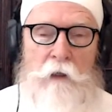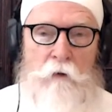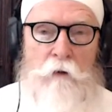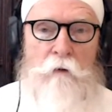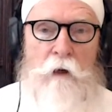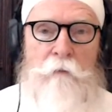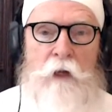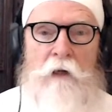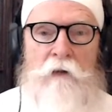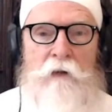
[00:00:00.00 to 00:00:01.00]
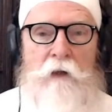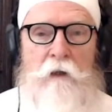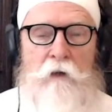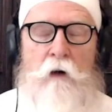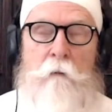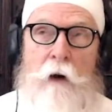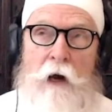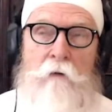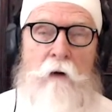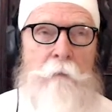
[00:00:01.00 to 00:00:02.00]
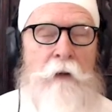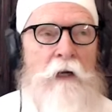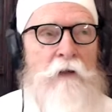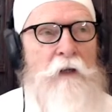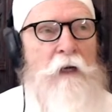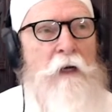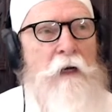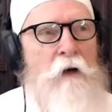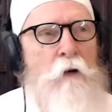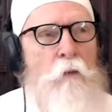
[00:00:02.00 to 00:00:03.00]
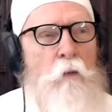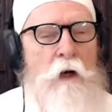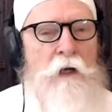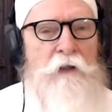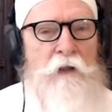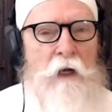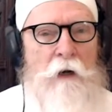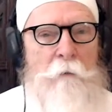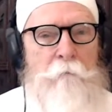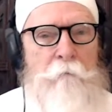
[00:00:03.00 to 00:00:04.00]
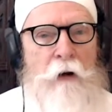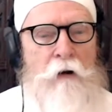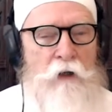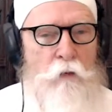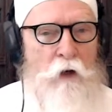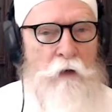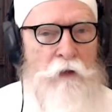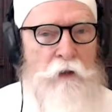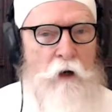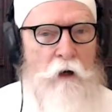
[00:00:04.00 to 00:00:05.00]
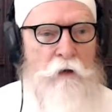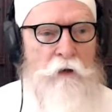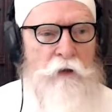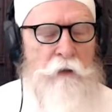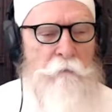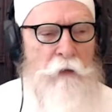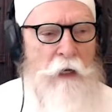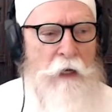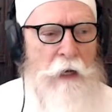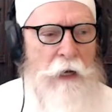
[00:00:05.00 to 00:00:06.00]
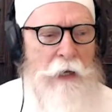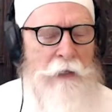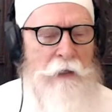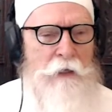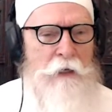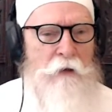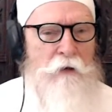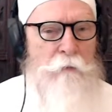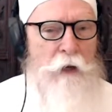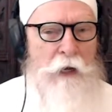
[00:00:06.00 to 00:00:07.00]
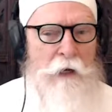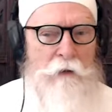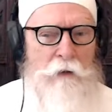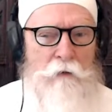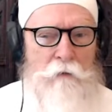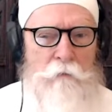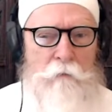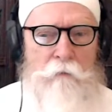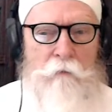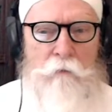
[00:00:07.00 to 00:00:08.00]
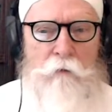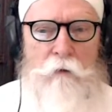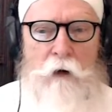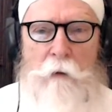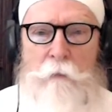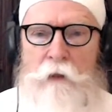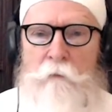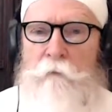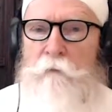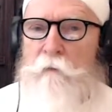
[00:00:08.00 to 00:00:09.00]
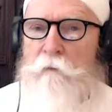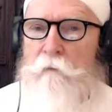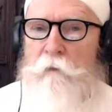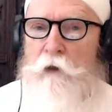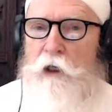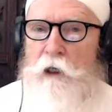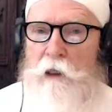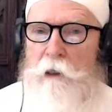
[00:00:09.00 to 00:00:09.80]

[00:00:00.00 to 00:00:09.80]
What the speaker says: Ramdas, by Ramdas, was married to one of his daughters, and another man, Brahmaji,